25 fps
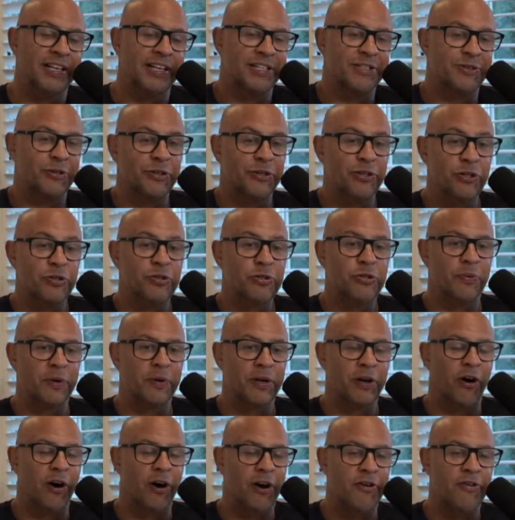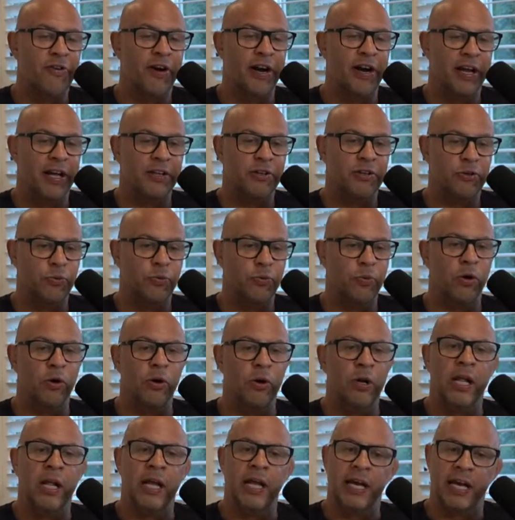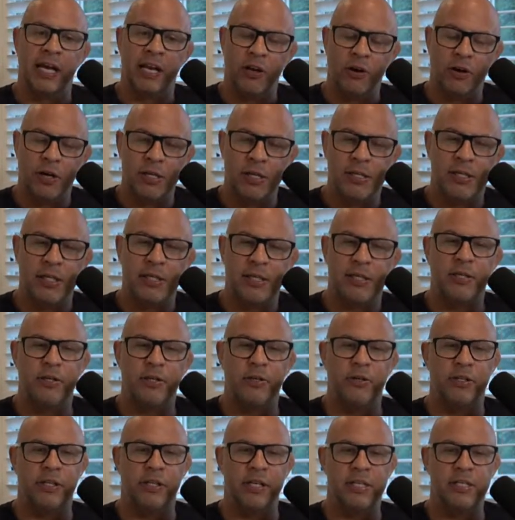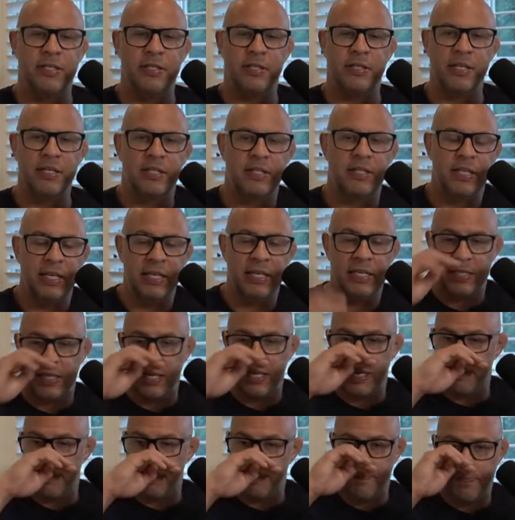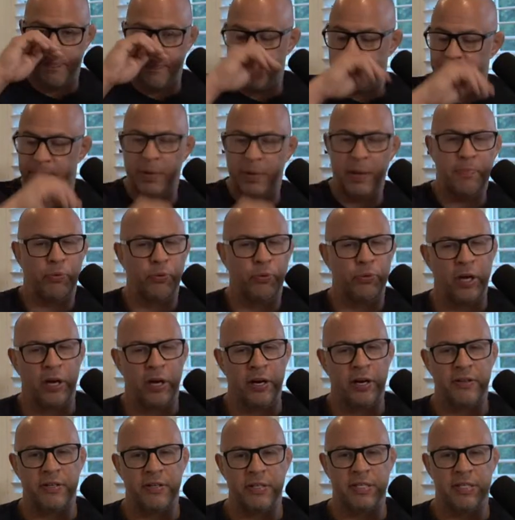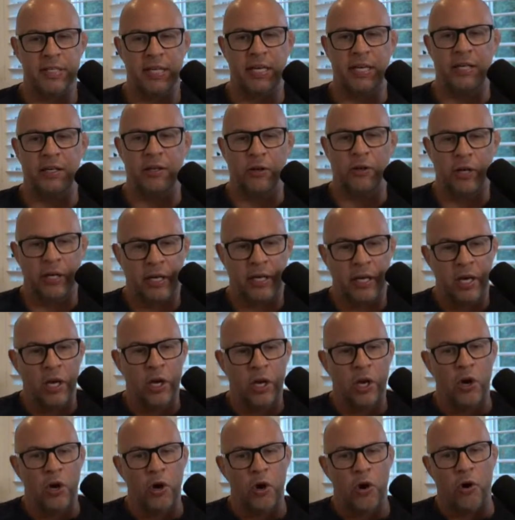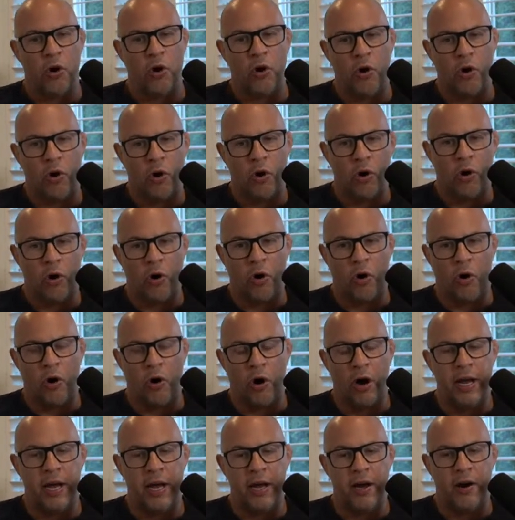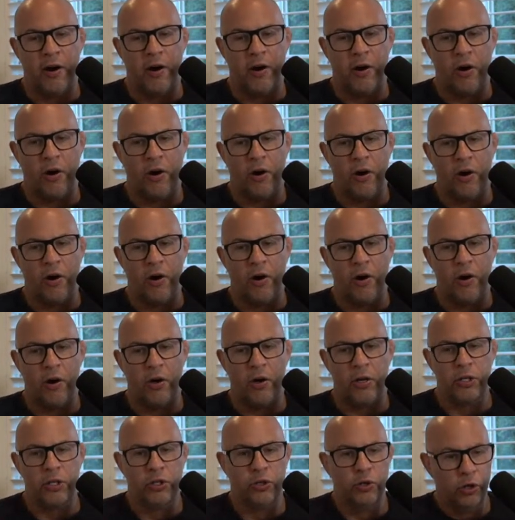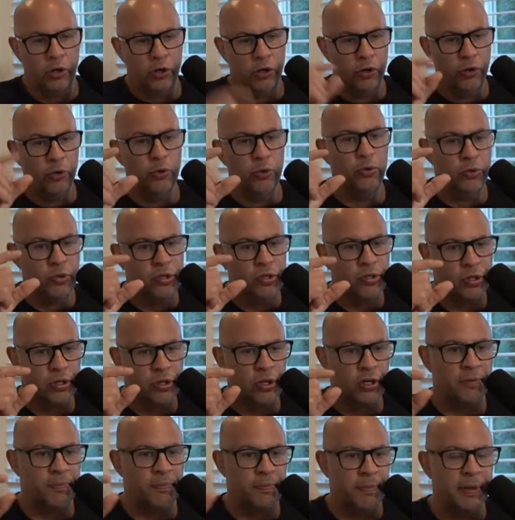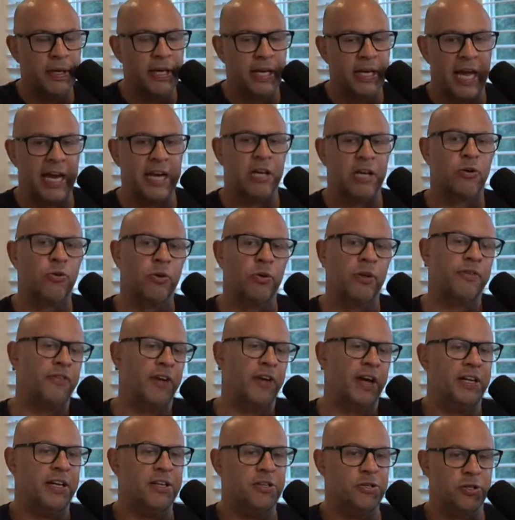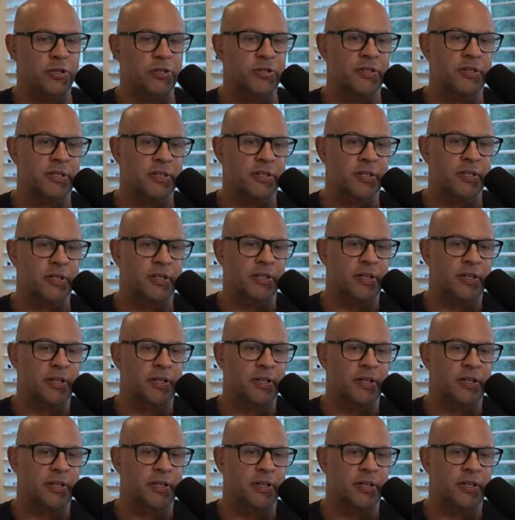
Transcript: It's on you to rehydrate and do well. And like I said to you, there's things that people don't understand. Like I you lose certain mechanical advantages